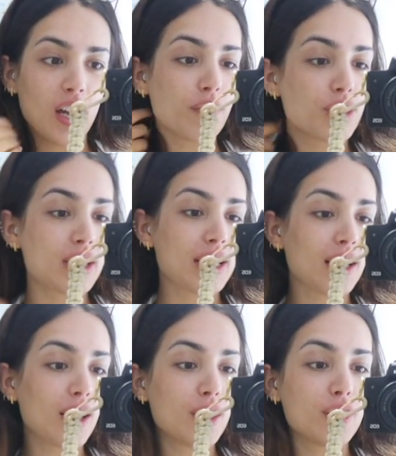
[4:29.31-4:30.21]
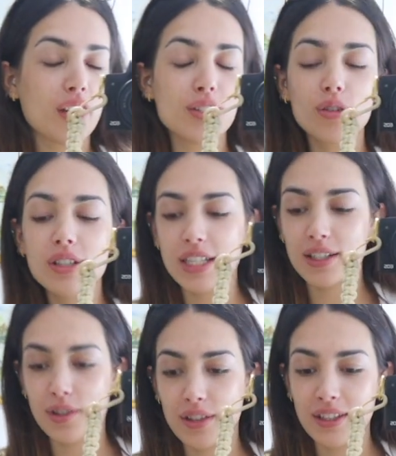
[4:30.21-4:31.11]
I've just seen a load of, I saw a
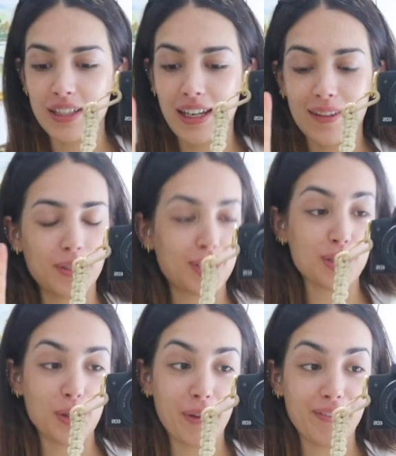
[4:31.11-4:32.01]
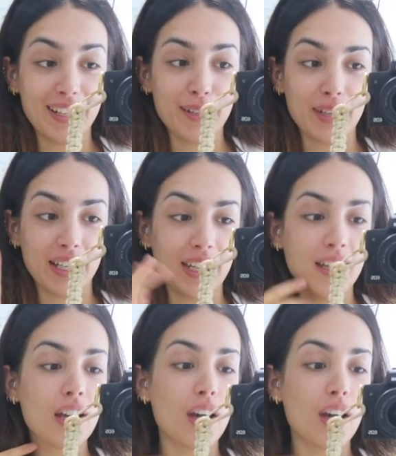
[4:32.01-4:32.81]
TikTok the other day, I'm going to talk about really quickly,